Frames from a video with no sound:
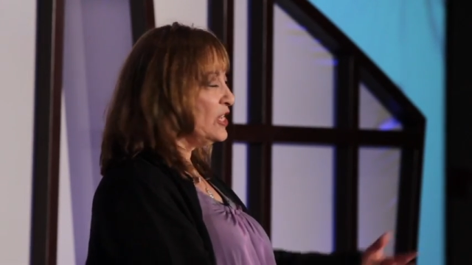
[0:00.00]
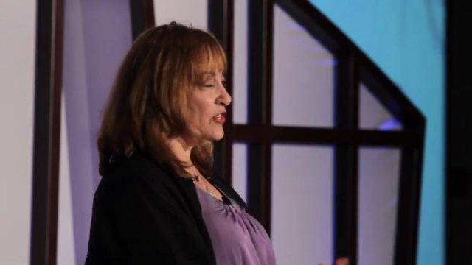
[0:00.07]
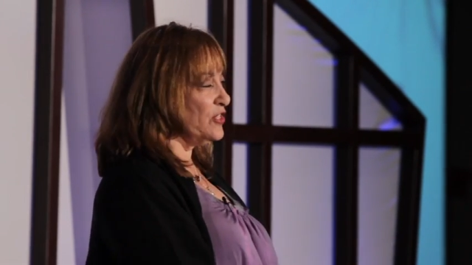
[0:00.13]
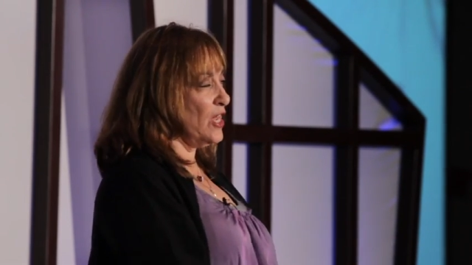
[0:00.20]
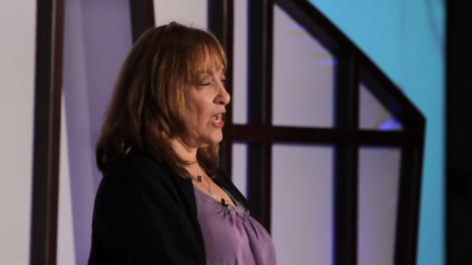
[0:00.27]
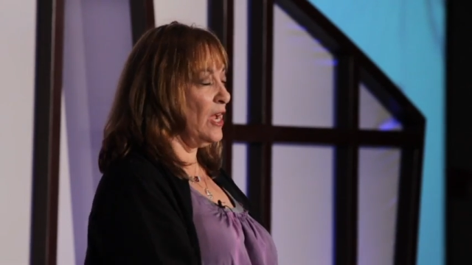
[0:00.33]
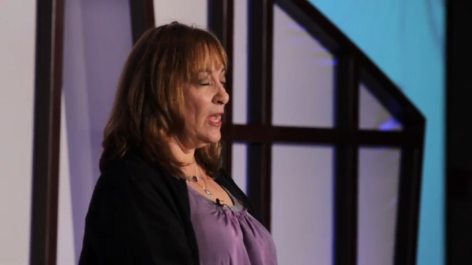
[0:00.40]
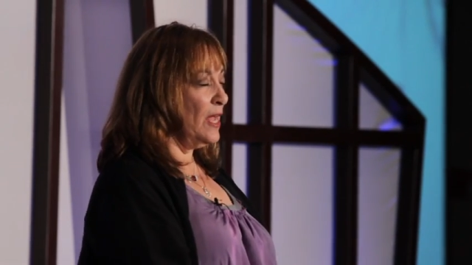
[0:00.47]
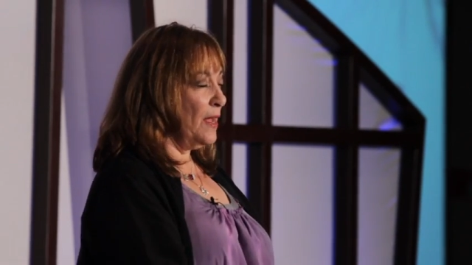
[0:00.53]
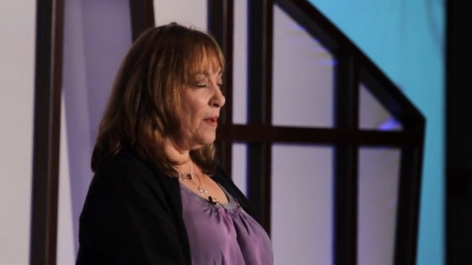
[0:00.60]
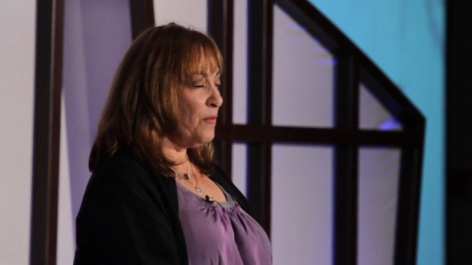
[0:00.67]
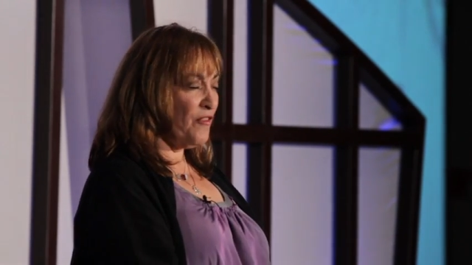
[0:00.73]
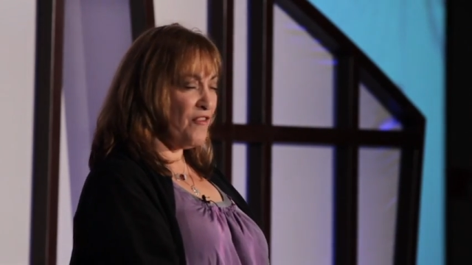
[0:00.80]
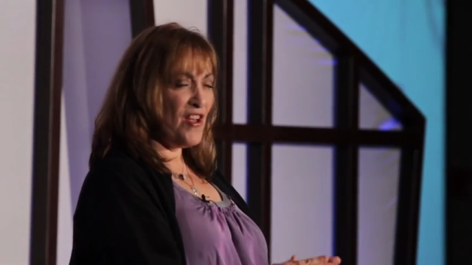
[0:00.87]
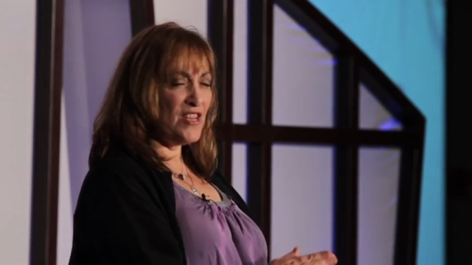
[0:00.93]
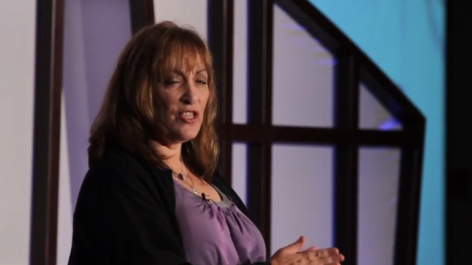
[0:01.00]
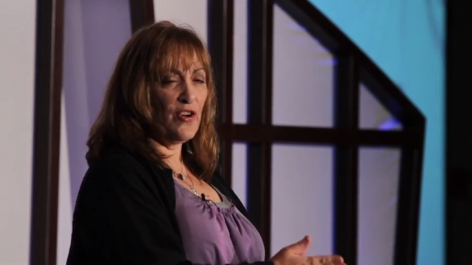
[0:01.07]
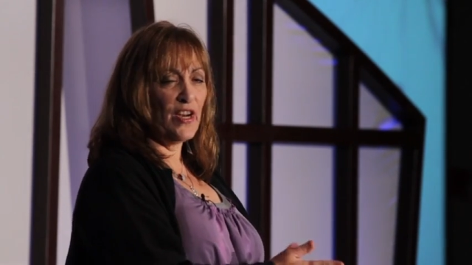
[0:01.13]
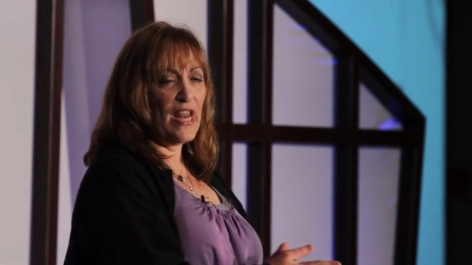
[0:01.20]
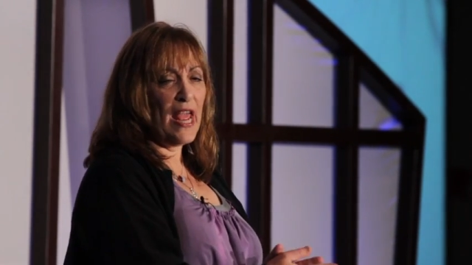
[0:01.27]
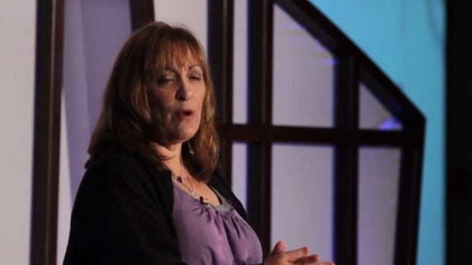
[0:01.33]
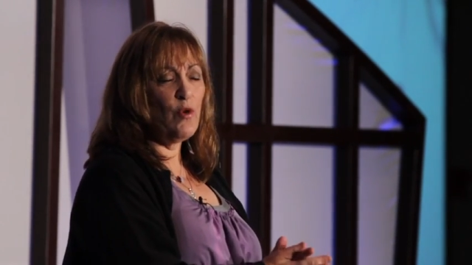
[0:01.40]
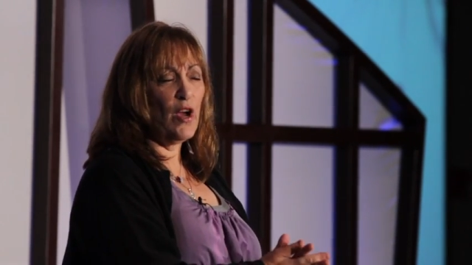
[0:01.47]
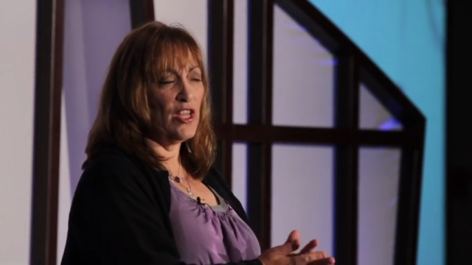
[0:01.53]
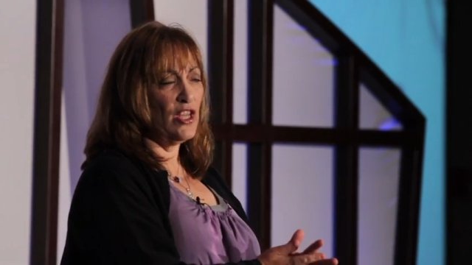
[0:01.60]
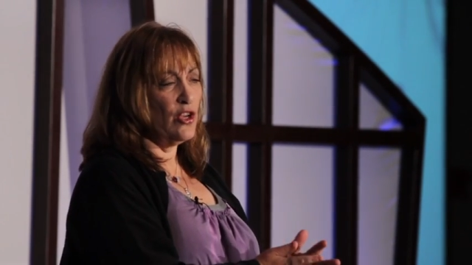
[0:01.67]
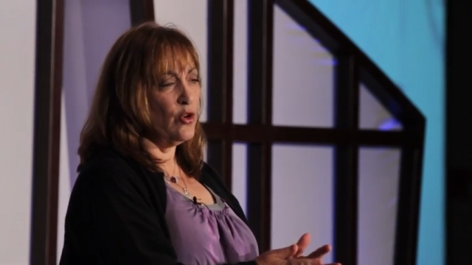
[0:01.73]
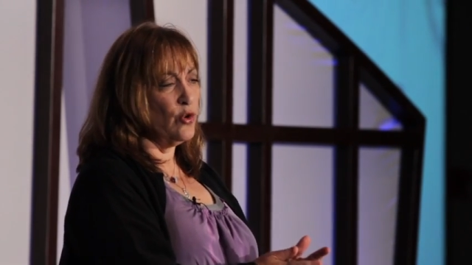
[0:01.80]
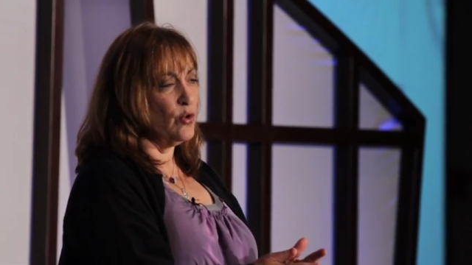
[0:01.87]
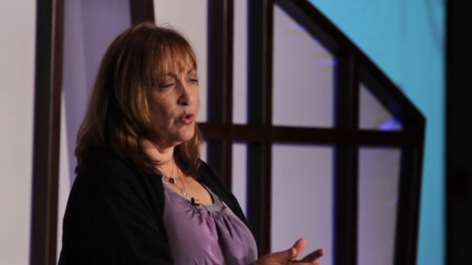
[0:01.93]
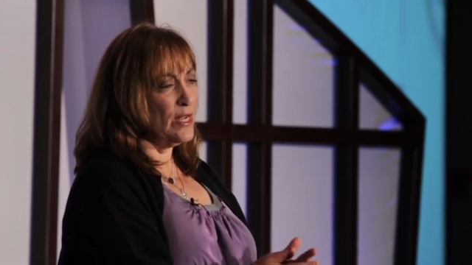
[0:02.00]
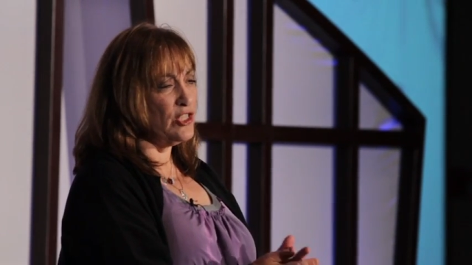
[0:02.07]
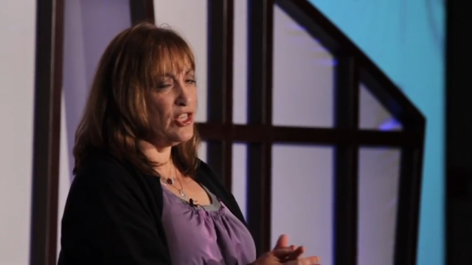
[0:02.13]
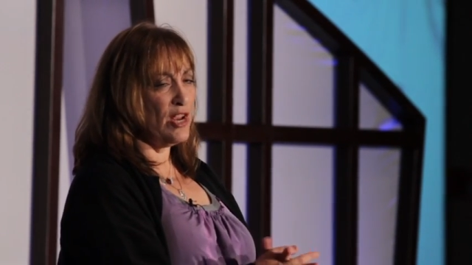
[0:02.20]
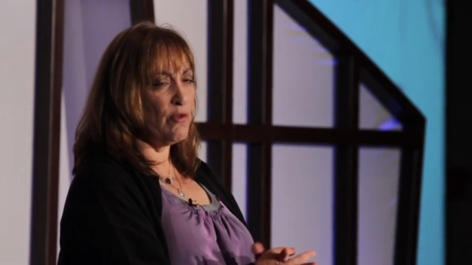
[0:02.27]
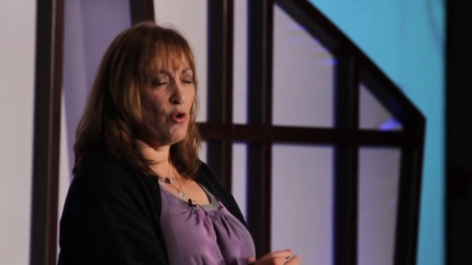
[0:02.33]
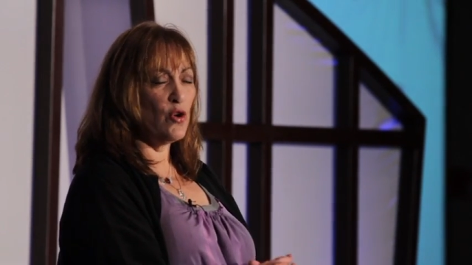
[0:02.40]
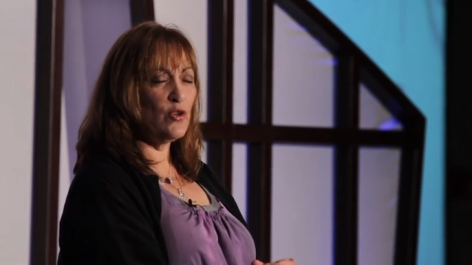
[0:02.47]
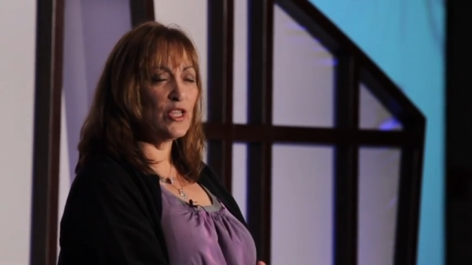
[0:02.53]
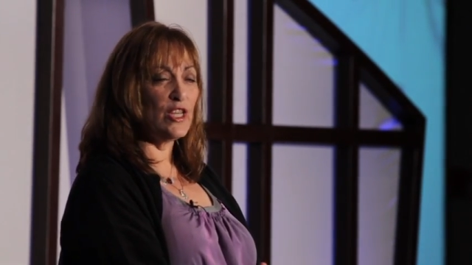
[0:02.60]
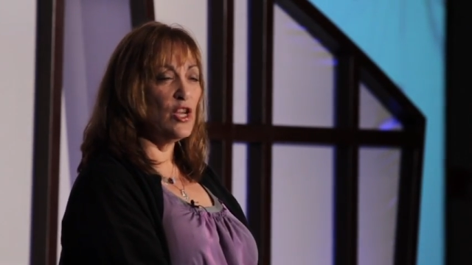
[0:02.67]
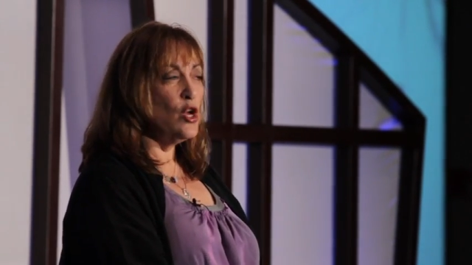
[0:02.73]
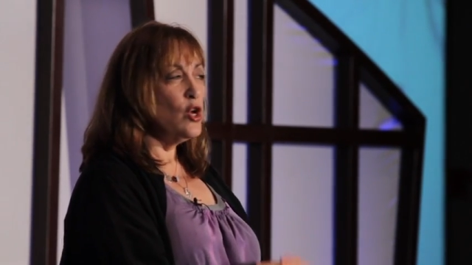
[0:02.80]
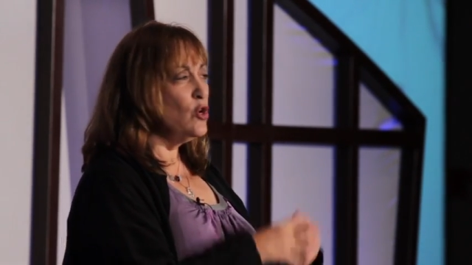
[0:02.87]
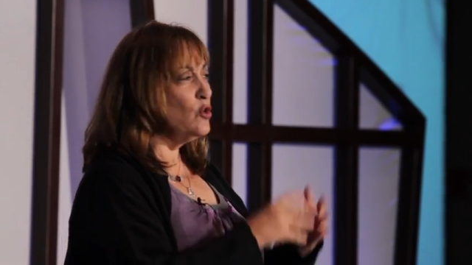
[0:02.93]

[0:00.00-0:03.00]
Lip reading: There's a professor at NYU, Jay Rosen,